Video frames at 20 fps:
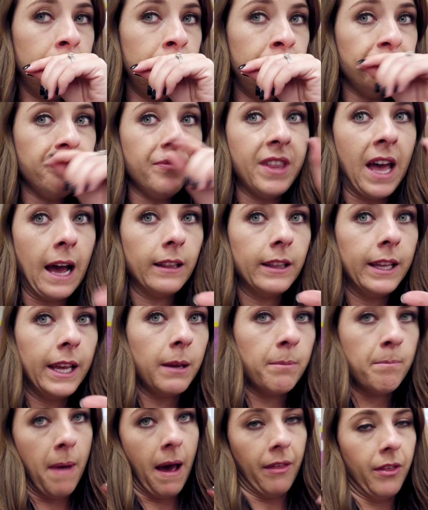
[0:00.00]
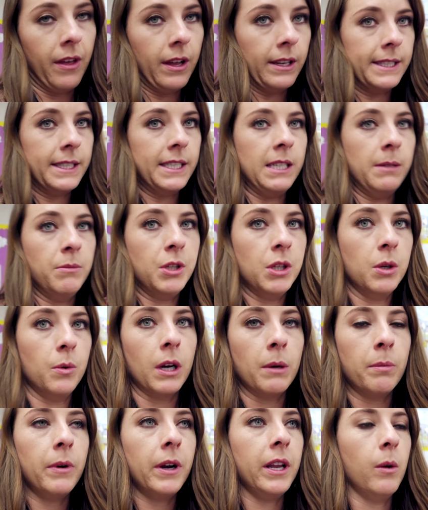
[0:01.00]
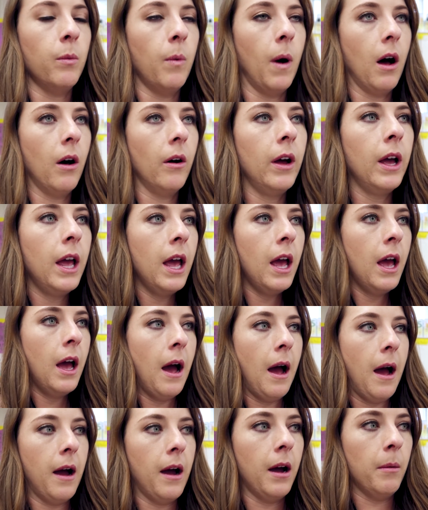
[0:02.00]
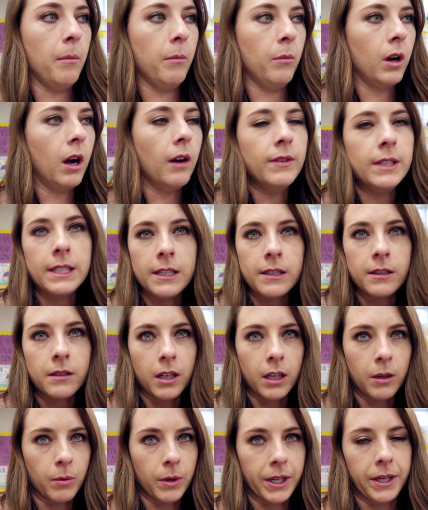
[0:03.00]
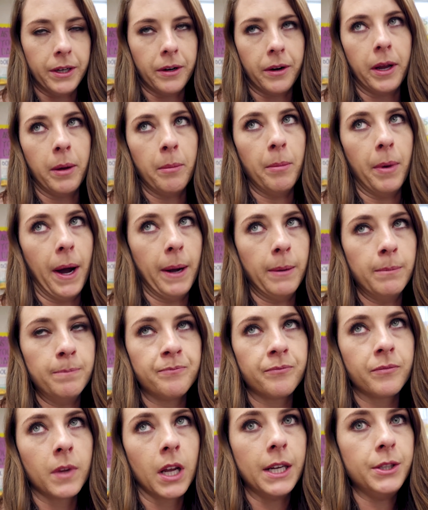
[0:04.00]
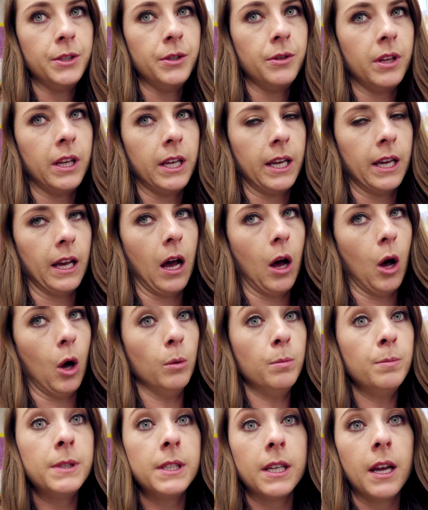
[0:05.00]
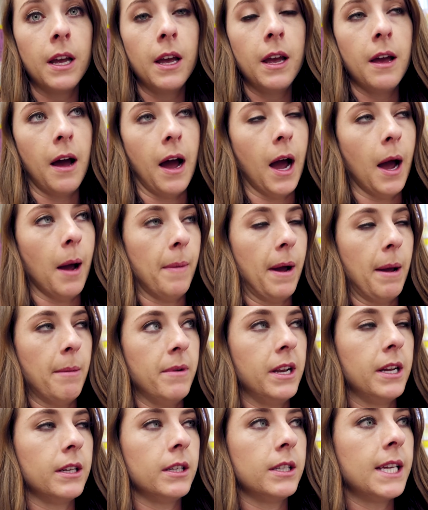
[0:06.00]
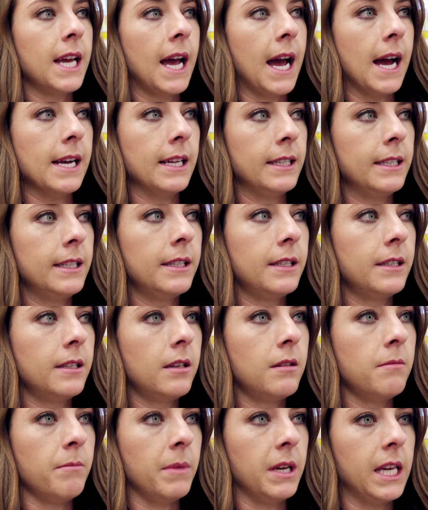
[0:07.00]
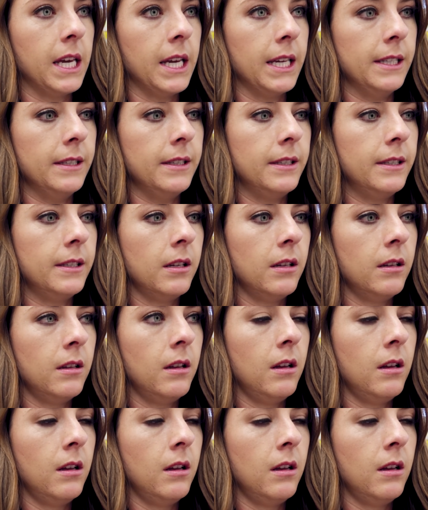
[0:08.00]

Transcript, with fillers: that like method seemed to work pretty well. Um, we're obviously still like working on it, but I do think it helped. Um, I'm gonna test my kids'